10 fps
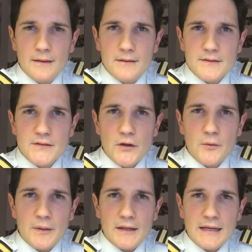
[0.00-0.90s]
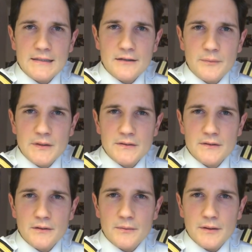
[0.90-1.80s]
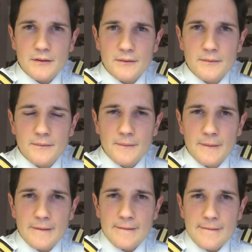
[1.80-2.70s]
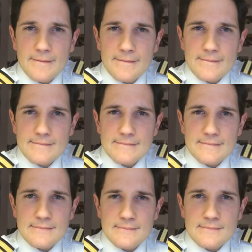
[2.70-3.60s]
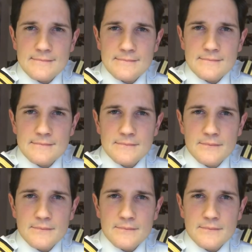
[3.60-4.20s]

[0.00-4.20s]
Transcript: Serbia. Yes, I've been to Serbia. Yes.